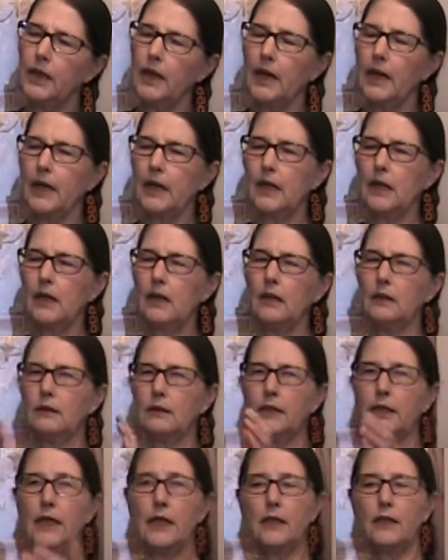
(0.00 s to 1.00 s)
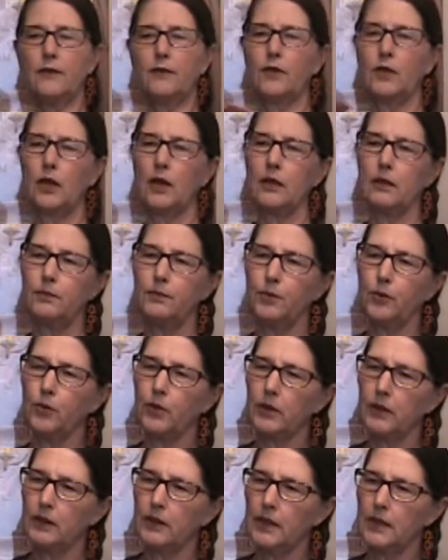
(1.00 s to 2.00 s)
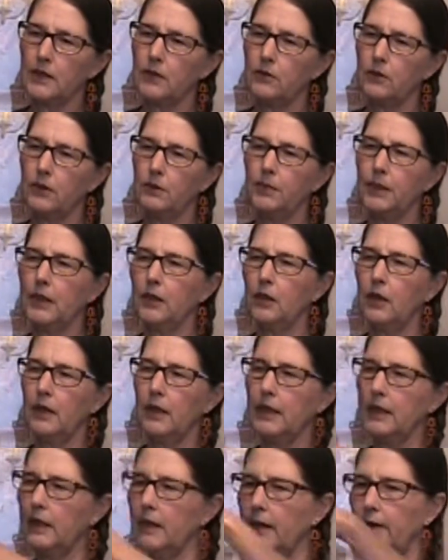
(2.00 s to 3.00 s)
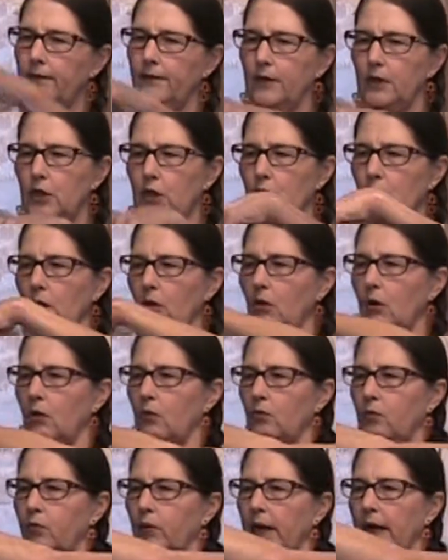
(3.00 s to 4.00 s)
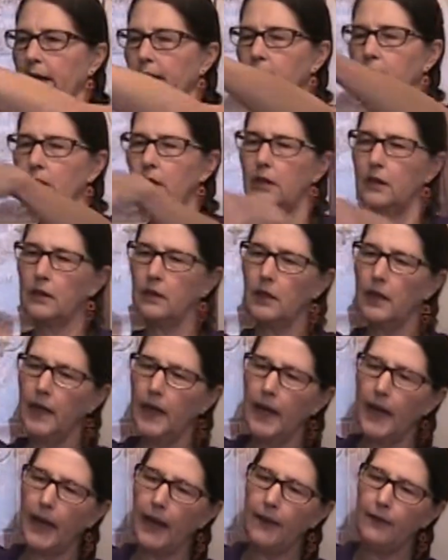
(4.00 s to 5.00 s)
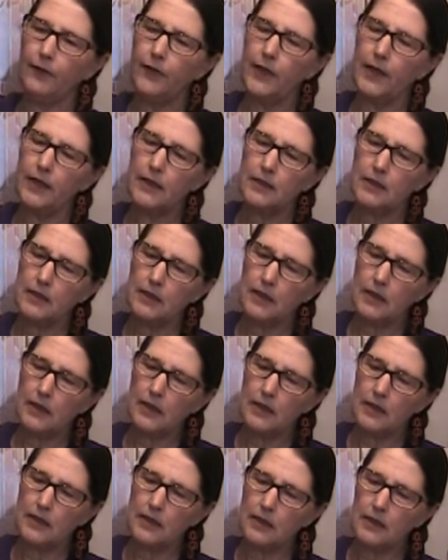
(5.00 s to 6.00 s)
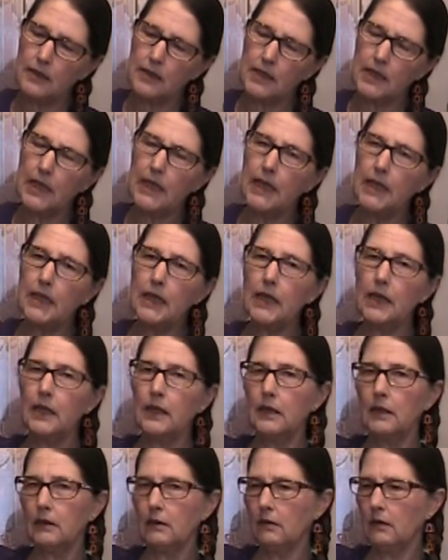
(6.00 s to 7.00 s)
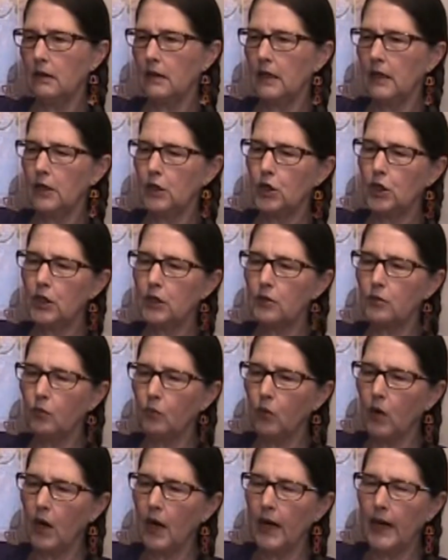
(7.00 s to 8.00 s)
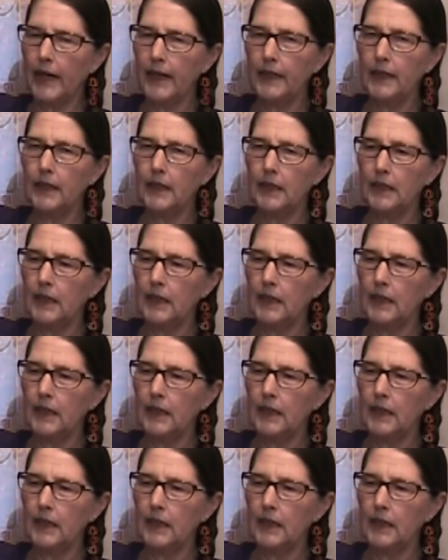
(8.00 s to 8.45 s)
a length of cardboard that's going to be long enough to go around here, and this is 10 inches wide.